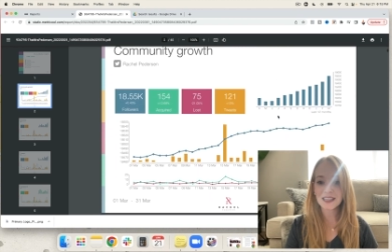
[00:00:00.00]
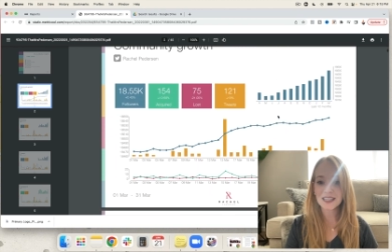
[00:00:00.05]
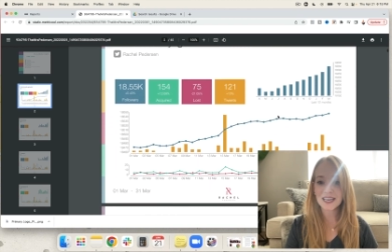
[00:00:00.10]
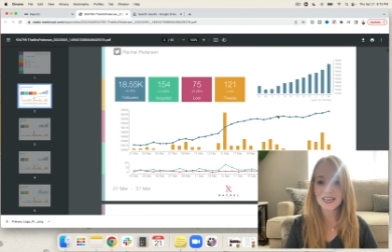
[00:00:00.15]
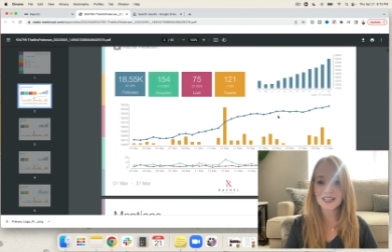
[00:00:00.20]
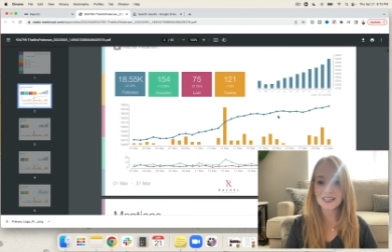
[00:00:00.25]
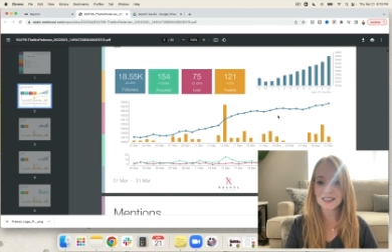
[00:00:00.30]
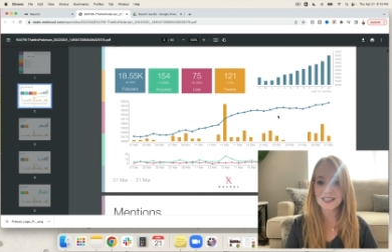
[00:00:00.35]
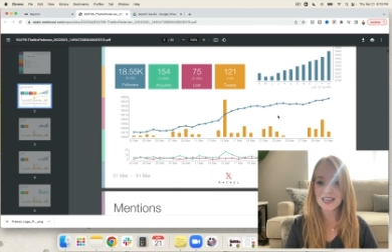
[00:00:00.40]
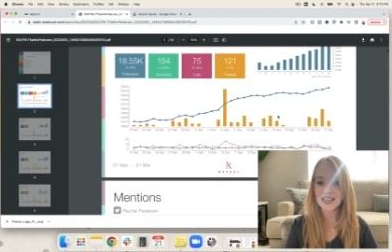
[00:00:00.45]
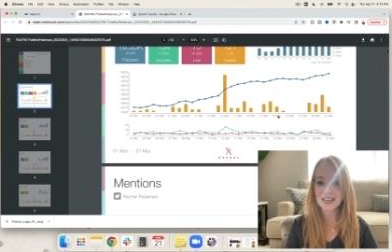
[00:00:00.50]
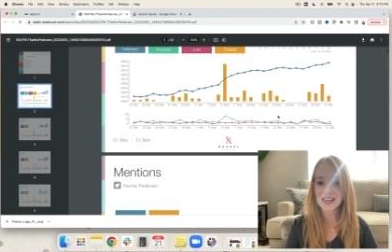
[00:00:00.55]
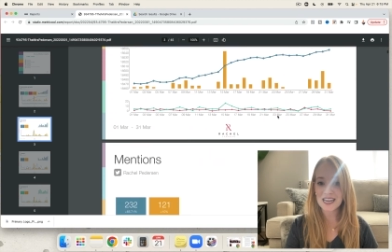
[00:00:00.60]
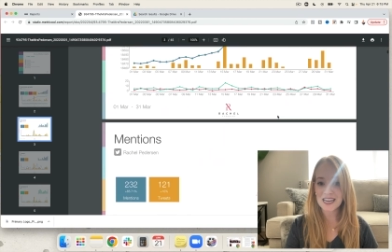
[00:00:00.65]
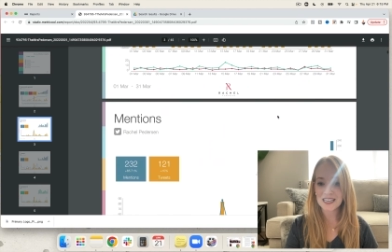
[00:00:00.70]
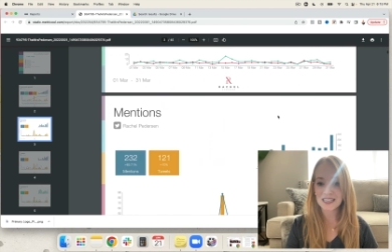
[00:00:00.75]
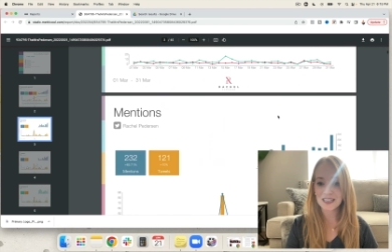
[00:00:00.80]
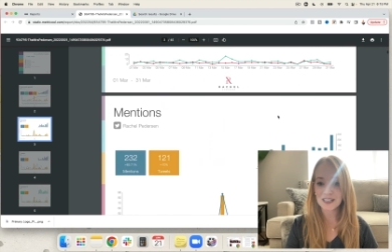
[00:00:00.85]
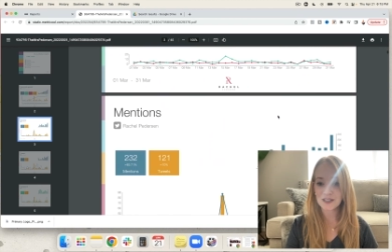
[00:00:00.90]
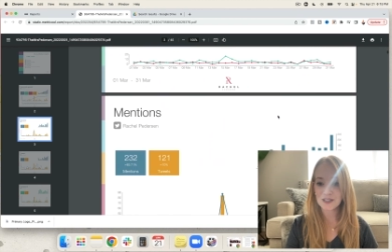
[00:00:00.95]
that they
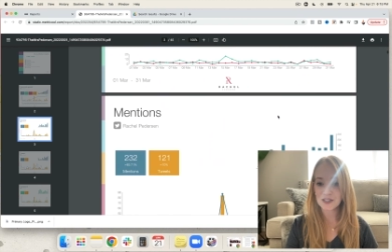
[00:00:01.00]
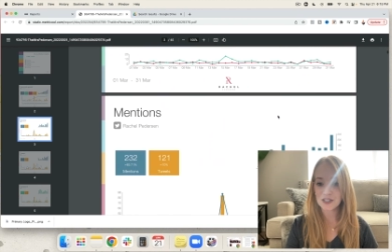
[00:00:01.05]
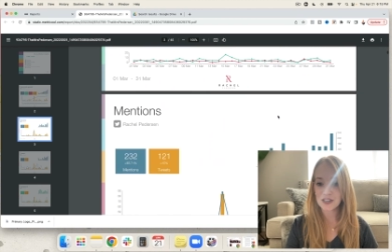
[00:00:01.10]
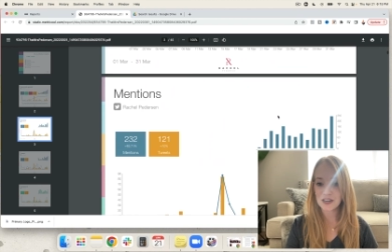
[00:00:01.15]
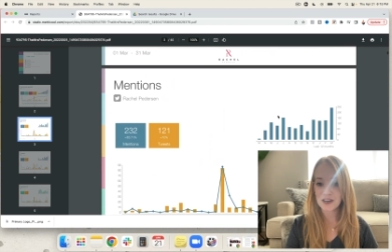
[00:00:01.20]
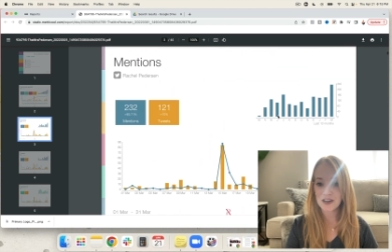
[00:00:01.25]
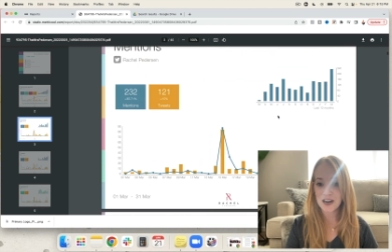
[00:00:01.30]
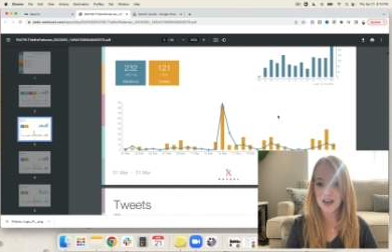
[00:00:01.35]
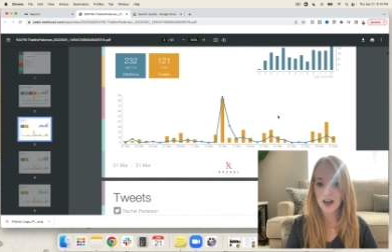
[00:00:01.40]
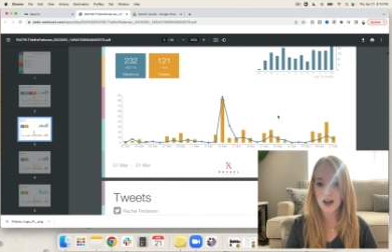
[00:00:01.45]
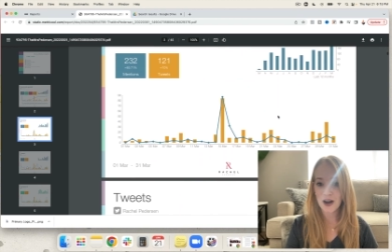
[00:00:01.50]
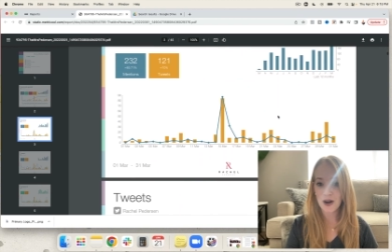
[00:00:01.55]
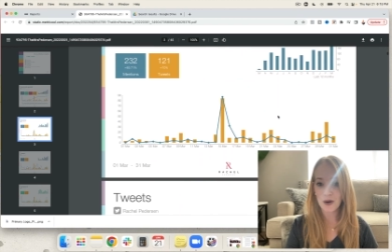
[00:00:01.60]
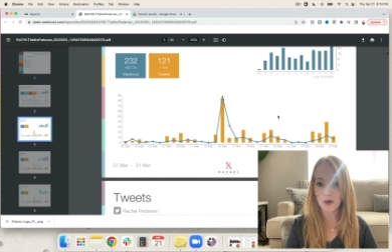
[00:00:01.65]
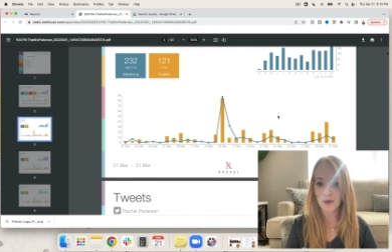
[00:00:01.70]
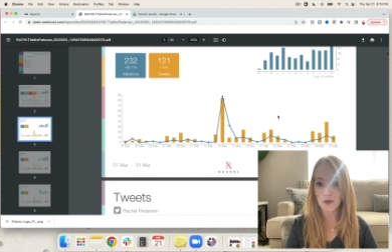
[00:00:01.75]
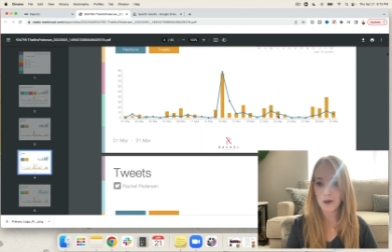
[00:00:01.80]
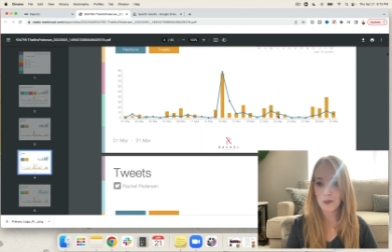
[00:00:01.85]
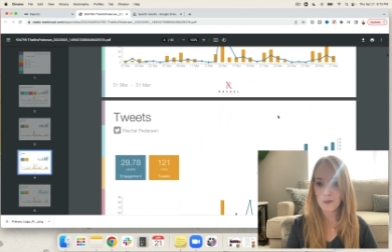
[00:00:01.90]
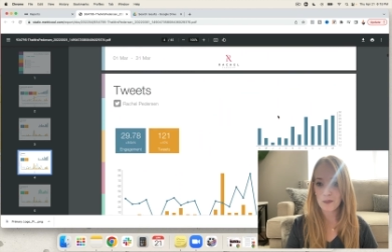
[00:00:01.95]
need to
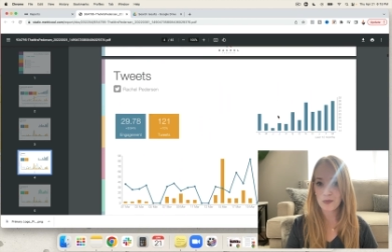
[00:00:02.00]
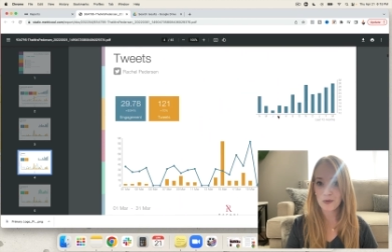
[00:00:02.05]
know.